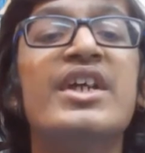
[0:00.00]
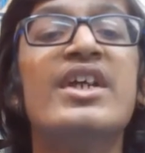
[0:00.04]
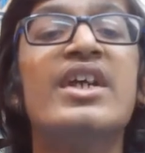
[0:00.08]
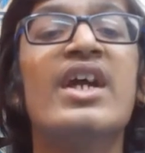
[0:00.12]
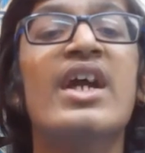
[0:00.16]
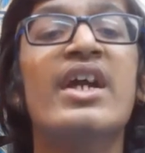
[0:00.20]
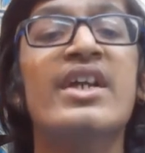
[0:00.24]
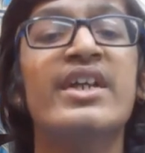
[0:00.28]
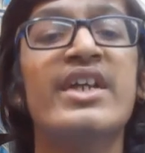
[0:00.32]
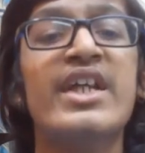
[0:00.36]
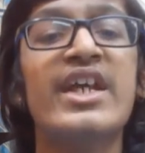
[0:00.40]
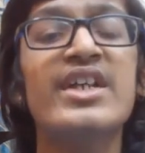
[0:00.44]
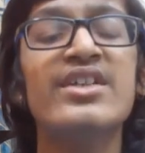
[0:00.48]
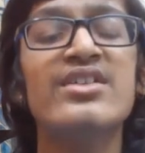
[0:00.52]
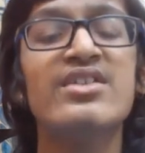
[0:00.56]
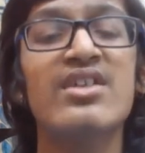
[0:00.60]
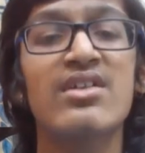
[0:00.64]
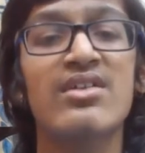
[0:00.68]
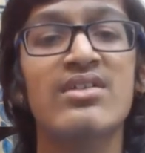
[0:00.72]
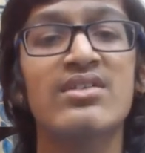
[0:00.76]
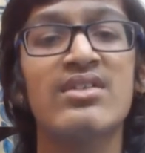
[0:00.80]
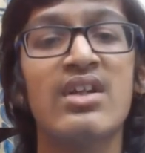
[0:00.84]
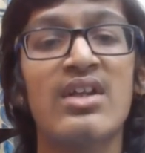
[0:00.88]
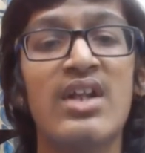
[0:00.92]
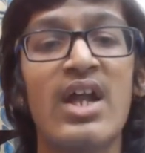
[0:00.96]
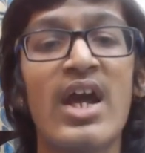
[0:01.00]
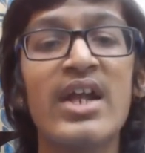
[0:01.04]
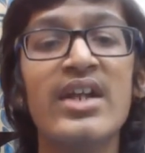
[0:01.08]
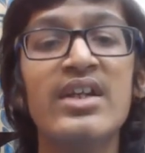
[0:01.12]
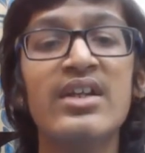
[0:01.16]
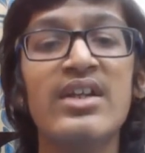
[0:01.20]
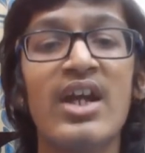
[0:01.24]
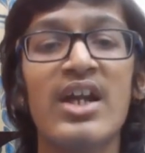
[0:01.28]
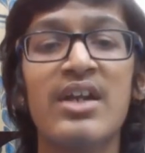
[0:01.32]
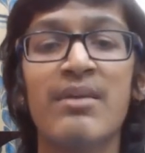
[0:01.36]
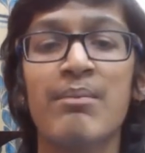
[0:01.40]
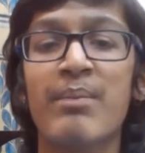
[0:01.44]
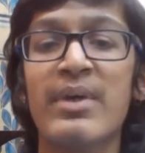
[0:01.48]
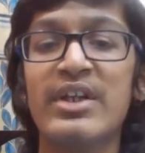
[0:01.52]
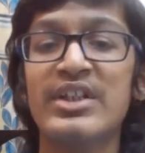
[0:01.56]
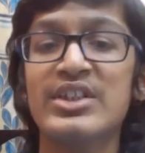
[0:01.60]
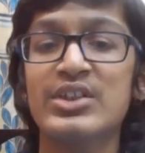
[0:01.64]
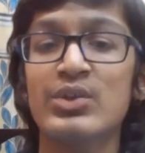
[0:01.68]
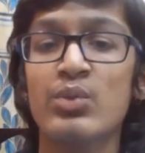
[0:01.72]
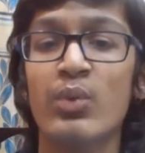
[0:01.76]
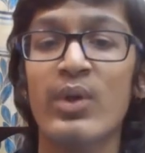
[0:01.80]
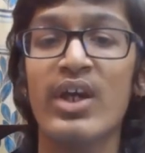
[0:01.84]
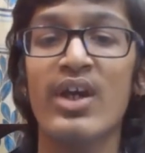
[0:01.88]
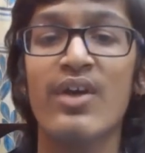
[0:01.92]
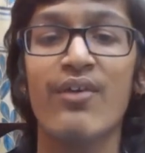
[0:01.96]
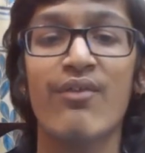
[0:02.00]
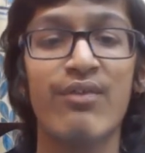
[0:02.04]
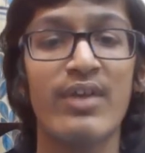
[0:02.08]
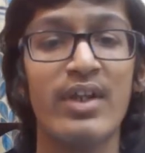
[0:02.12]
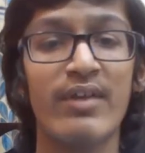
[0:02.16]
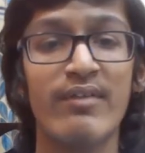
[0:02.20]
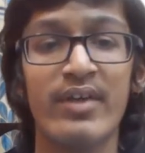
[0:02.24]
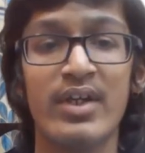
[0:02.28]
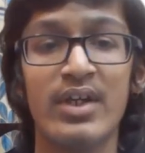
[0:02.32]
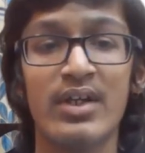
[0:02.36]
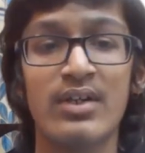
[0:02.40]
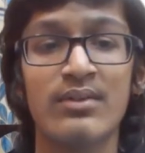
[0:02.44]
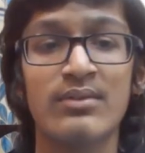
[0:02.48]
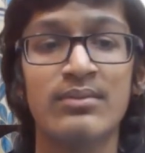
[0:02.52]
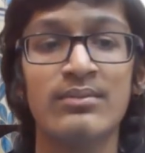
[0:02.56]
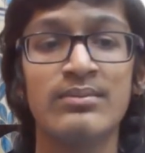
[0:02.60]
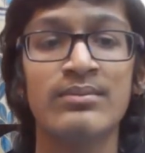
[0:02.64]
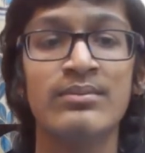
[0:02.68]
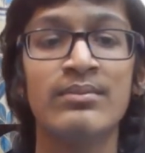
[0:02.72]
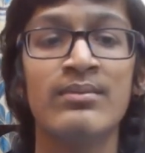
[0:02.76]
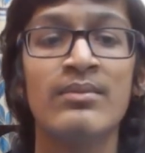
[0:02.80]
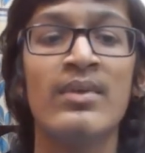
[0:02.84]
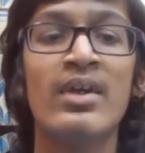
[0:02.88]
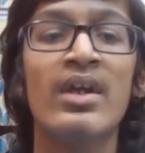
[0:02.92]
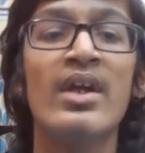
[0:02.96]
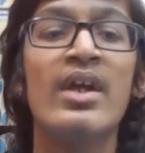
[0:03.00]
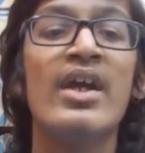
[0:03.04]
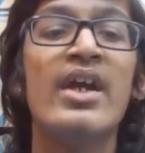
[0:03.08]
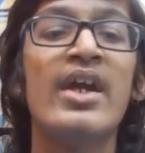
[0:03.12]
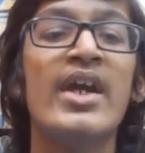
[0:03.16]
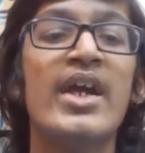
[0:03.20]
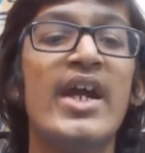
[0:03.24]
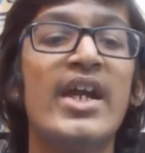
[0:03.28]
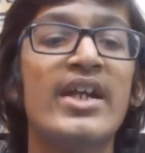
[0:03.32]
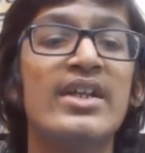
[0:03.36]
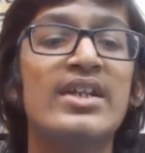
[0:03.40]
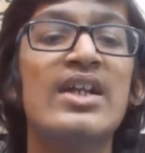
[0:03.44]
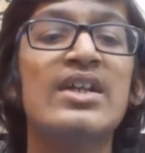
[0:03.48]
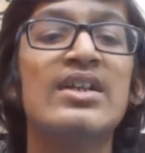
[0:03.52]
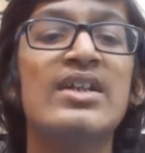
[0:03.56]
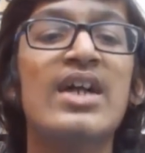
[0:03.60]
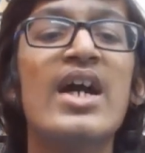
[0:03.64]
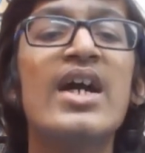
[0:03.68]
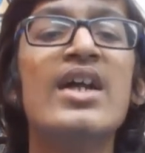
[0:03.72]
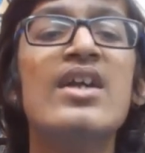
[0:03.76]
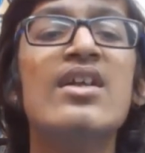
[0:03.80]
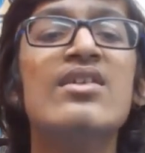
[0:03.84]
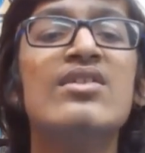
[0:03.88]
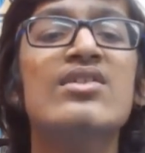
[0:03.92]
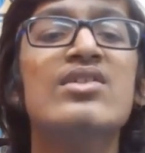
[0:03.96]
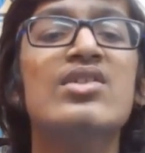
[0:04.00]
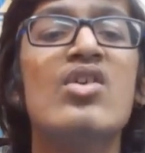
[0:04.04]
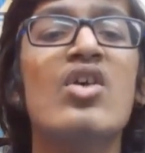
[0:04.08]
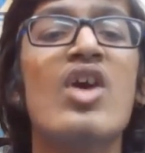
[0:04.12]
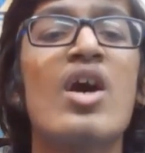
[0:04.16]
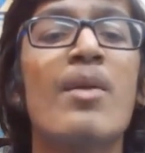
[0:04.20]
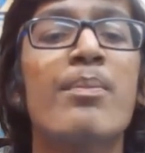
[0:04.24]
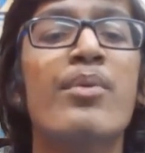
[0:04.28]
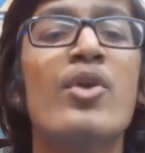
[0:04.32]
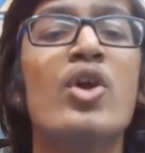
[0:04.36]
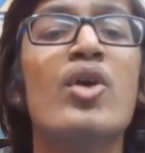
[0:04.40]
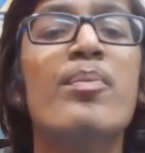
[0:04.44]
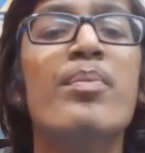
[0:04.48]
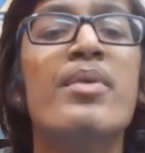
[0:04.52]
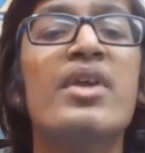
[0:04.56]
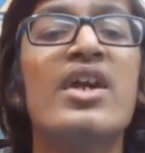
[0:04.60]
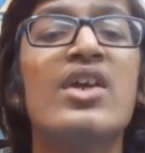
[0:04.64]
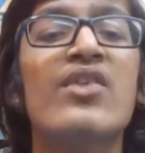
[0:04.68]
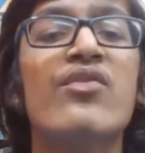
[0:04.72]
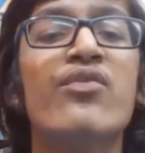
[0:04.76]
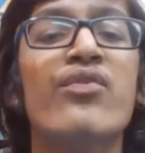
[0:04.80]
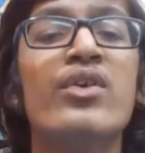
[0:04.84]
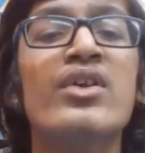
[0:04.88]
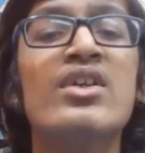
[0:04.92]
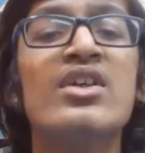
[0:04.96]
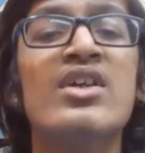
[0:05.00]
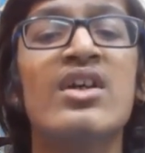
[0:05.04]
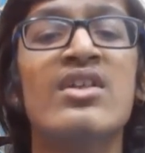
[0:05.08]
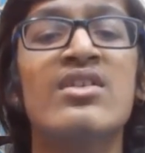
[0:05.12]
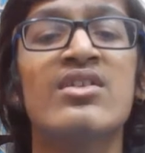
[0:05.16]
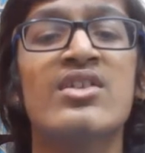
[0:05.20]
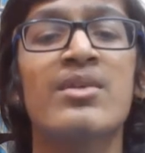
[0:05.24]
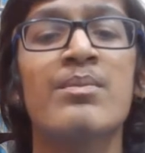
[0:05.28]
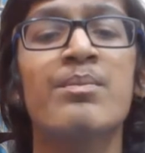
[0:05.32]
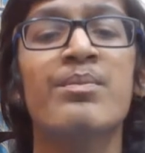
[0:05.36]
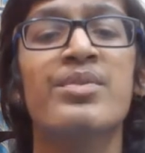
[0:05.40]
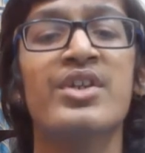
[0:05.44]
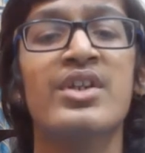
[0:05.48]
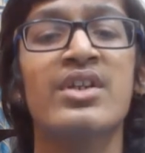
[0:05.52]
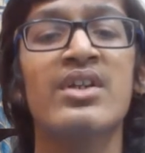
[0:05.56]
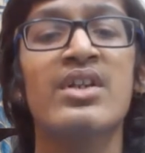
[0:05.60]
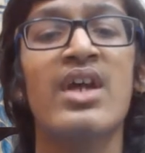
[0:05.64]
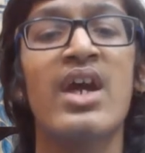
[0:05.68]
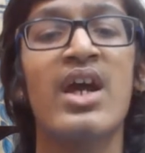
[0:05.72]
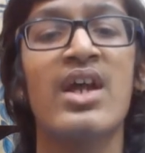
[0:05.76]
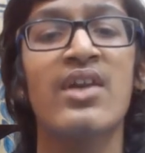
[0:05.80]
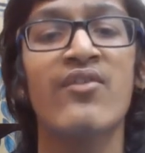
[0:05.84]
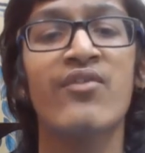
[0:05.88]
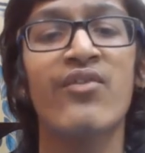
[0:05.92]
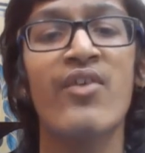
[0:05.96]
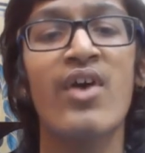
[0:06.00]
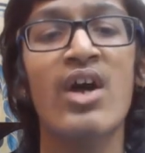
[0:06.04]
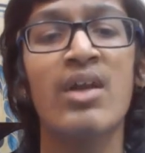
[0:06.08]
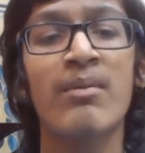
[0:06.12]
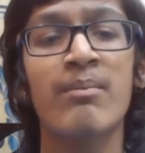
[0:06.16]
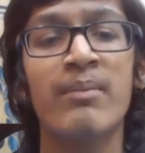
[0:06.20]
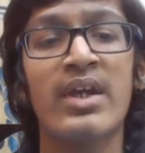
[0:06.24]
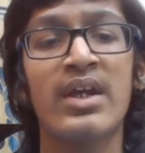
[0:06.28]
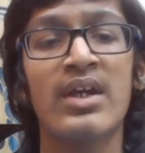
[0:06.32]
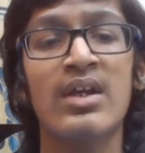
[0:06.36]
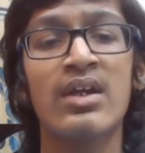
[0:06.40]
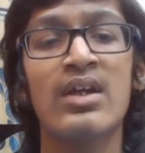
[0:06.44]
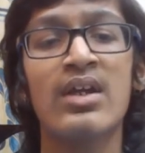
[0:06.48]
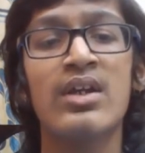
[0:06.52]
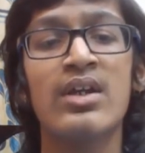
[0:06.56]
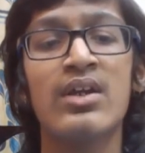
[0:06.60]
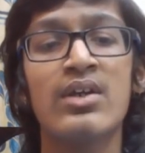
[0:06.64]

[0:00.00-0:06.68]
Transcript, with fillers: can teach us the right and best way of living. It can guide us through appropriate food consumption and farming.